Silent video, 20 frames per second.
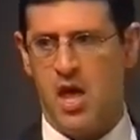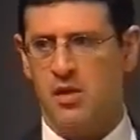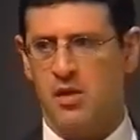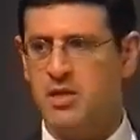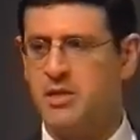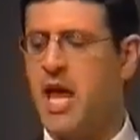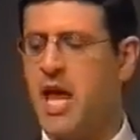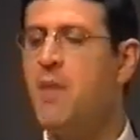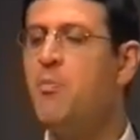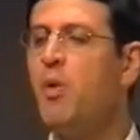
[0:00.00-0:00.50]
The
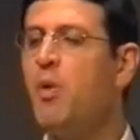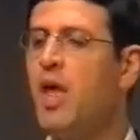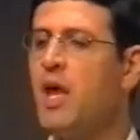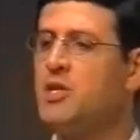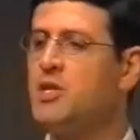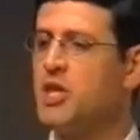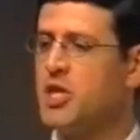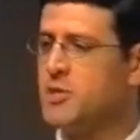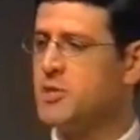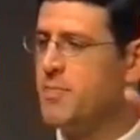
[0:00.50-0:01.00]
temple
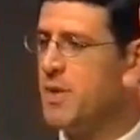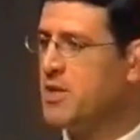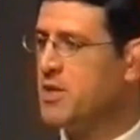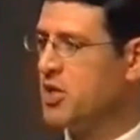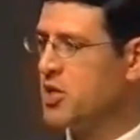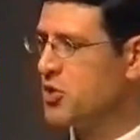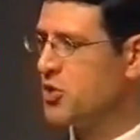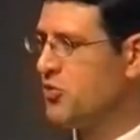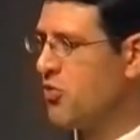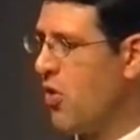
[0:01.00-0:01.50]
had just been
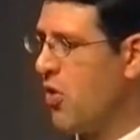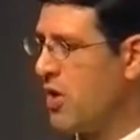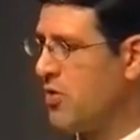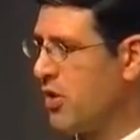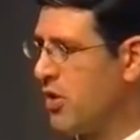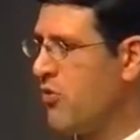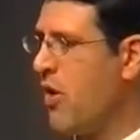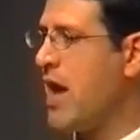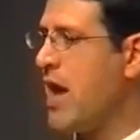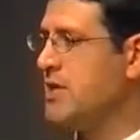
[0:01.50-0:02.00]
destroyed,
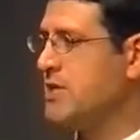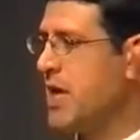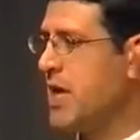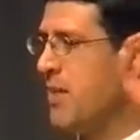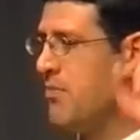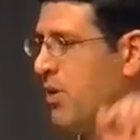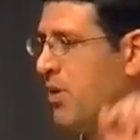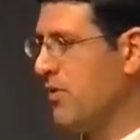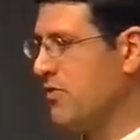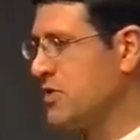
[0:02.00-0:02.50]
the great
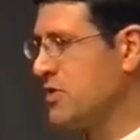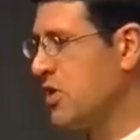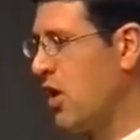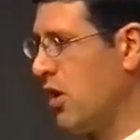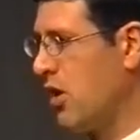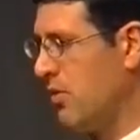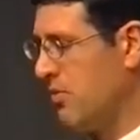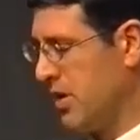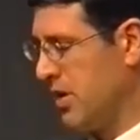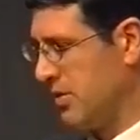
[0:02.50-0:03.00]
temple of
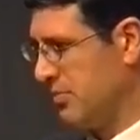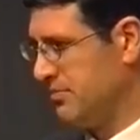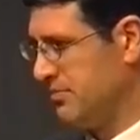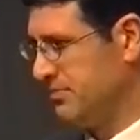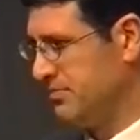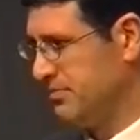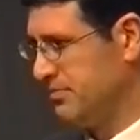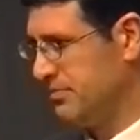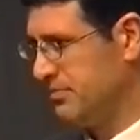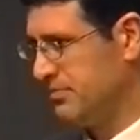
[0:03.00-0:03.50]
Solomon.
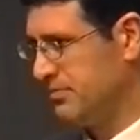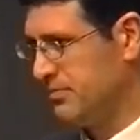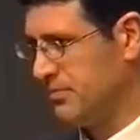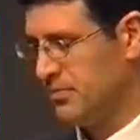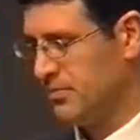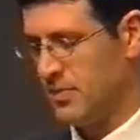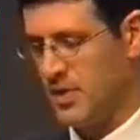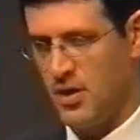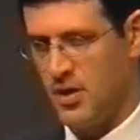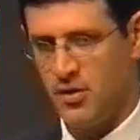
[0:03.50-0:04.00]

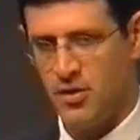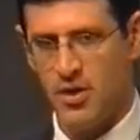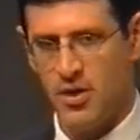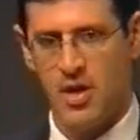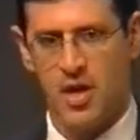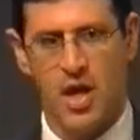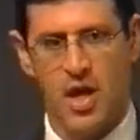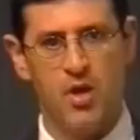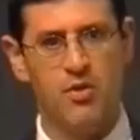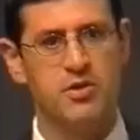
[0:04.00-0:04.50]

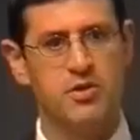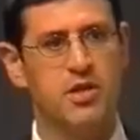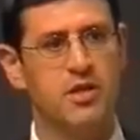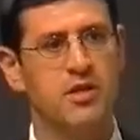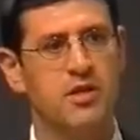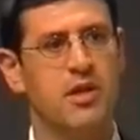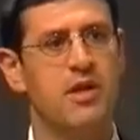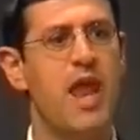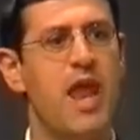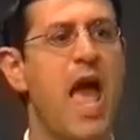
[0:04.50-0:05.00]
It was a
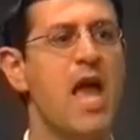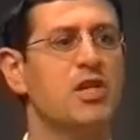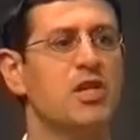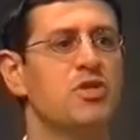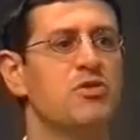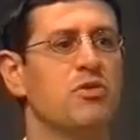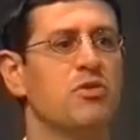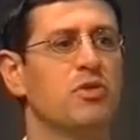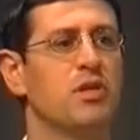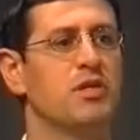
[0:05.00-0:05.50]

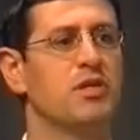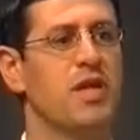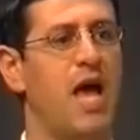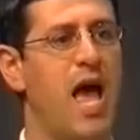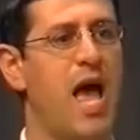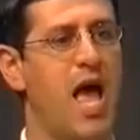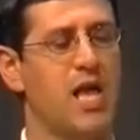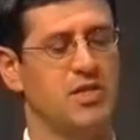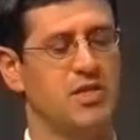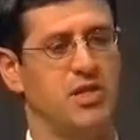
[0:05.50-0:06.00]
national
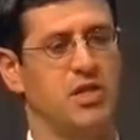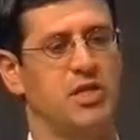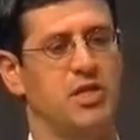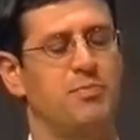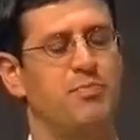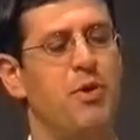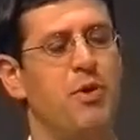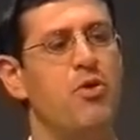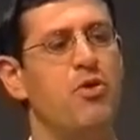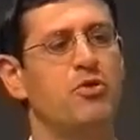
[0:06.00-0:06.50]
disaster,
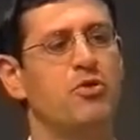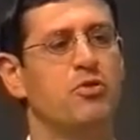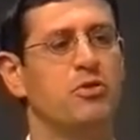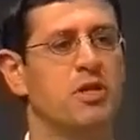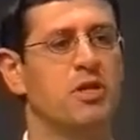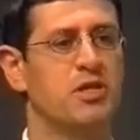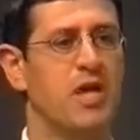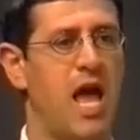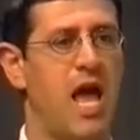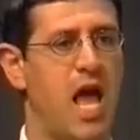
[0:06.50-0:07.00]
spiritual
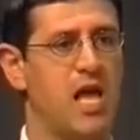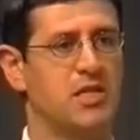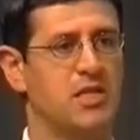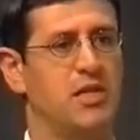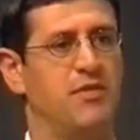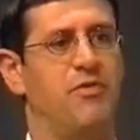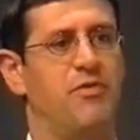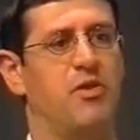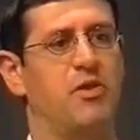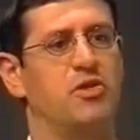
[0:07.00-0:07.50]

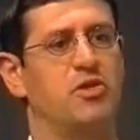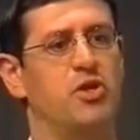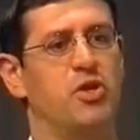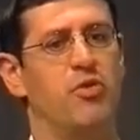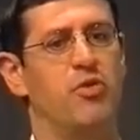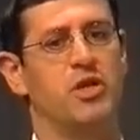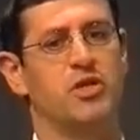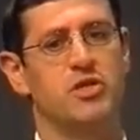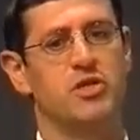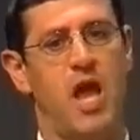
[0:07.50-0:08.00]
disaster for the
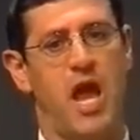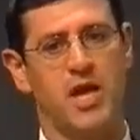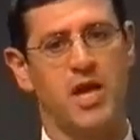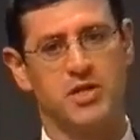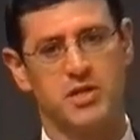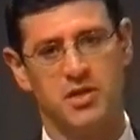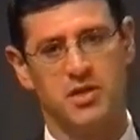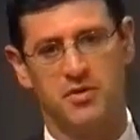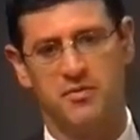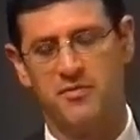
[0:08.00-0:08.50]
Jewish
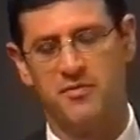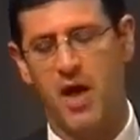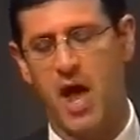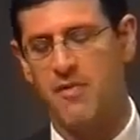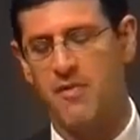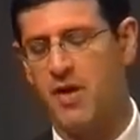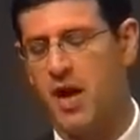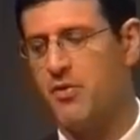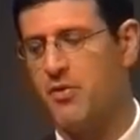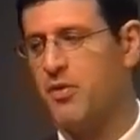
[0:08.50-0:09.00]
nation in
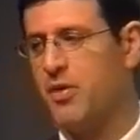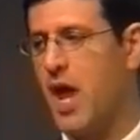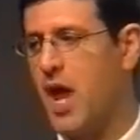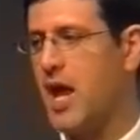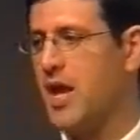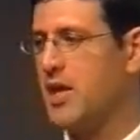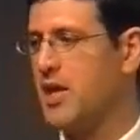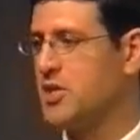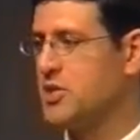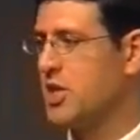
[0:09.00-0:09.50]

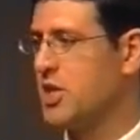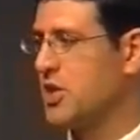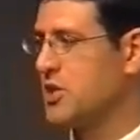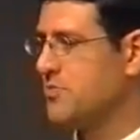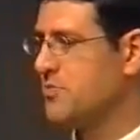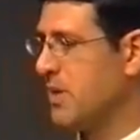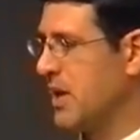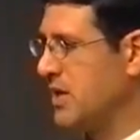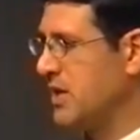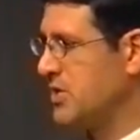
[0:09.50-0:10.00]
586
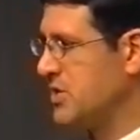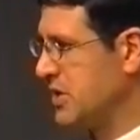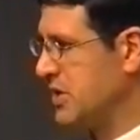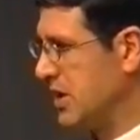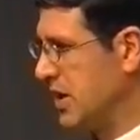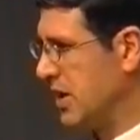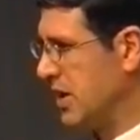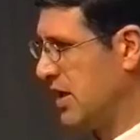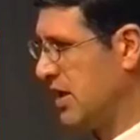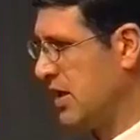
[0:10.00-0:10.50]

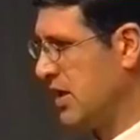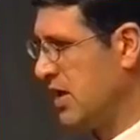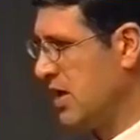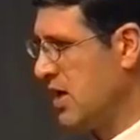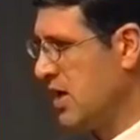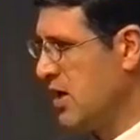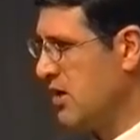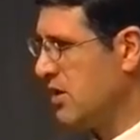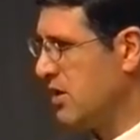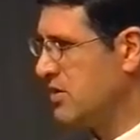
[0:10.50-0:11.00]
BC.
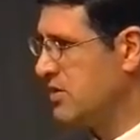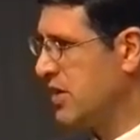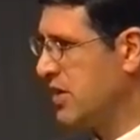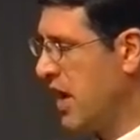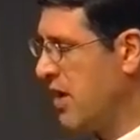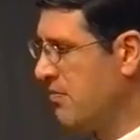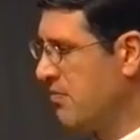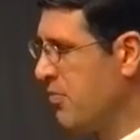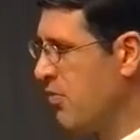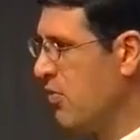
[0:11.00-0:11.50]
The
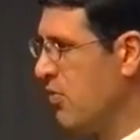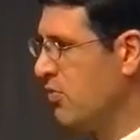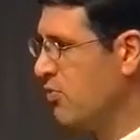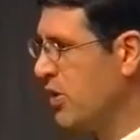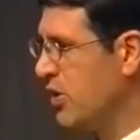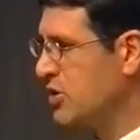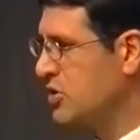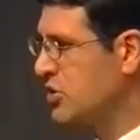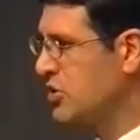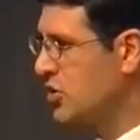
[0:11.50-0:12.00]
temple in
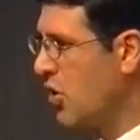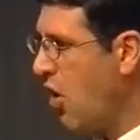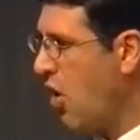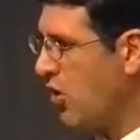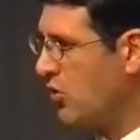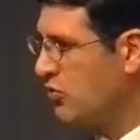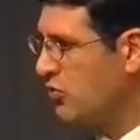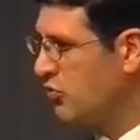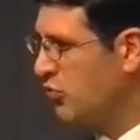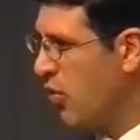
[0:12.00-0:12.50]
which
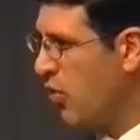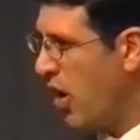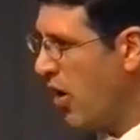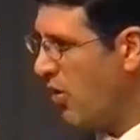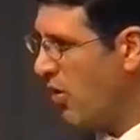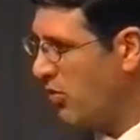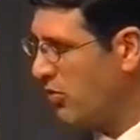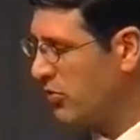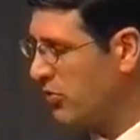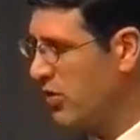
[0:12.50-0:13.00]
God
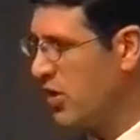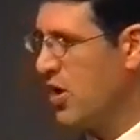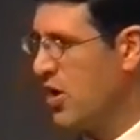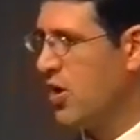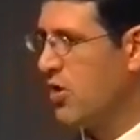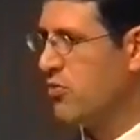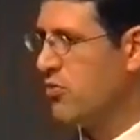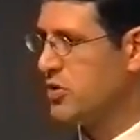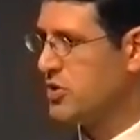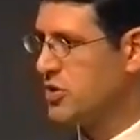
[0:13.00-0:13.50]
dwelt
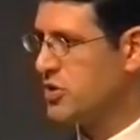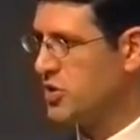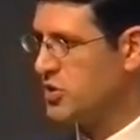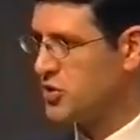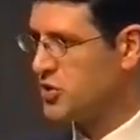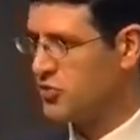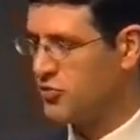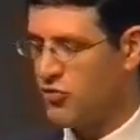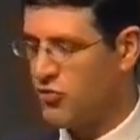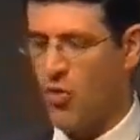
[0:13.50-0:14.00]
was
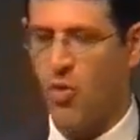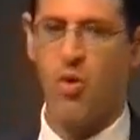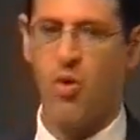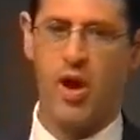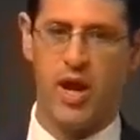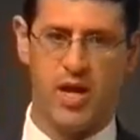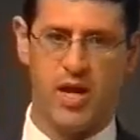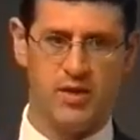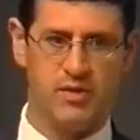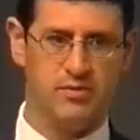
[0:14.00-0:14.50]
destroyed.